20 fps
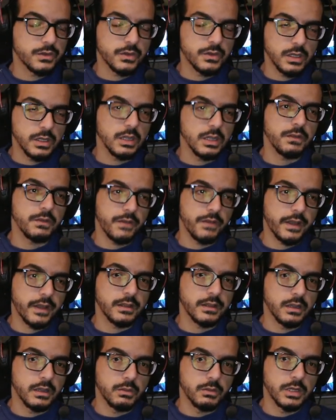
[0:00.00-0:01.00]
still
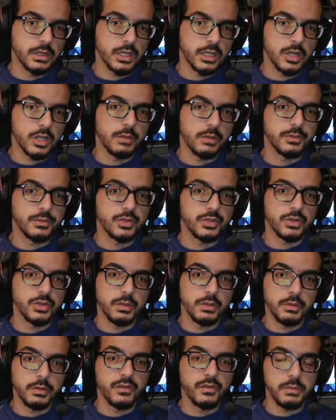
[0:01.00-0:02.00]
affecting when it comes
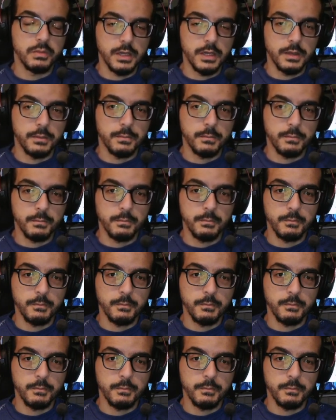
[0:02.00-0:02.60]
to the BGB.